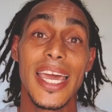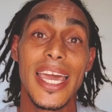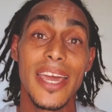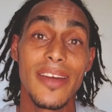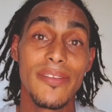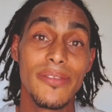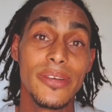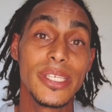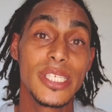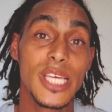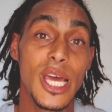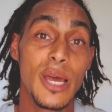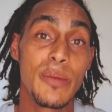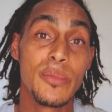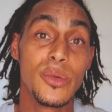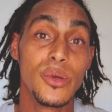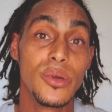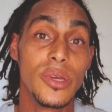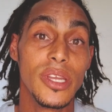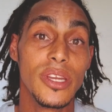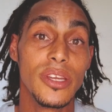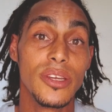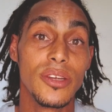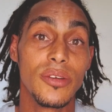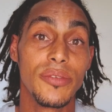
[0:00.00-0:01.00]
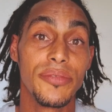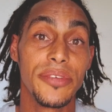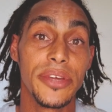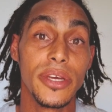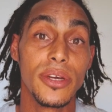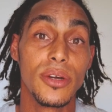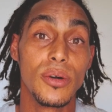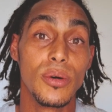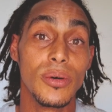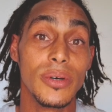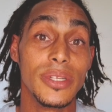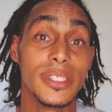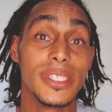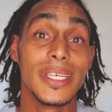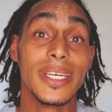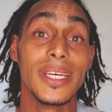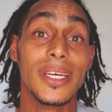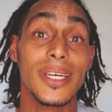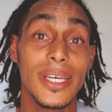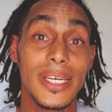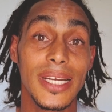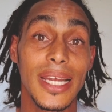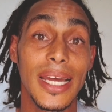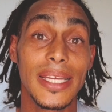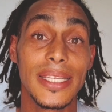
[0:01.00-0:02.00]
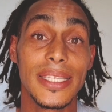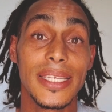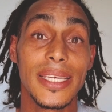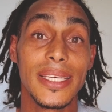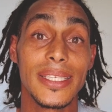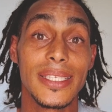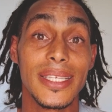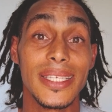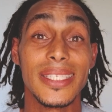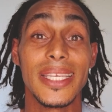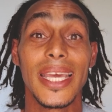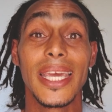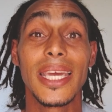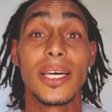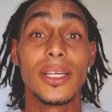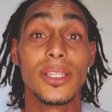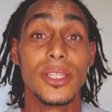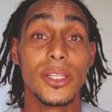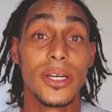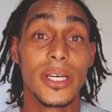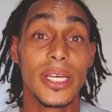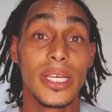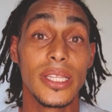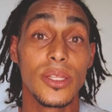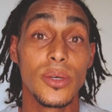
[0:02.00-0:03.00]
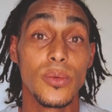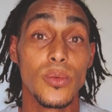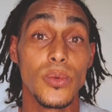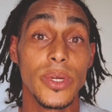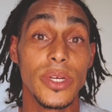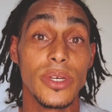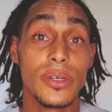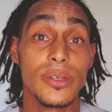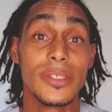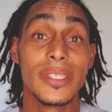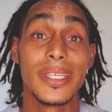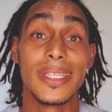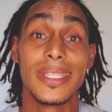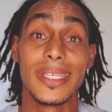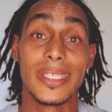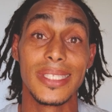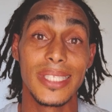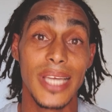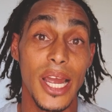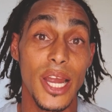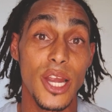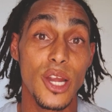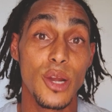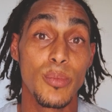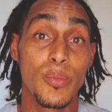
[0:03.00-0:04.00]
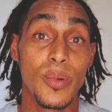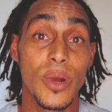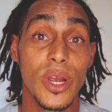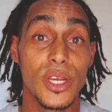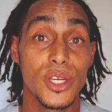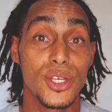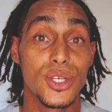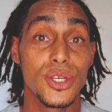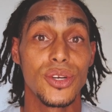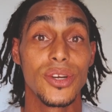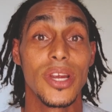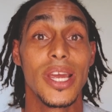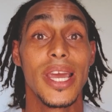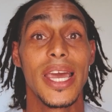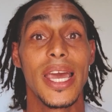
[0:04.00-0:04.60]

Every time you get in your vehicle, it's a good idea to take a look at the wheels and the tire pressure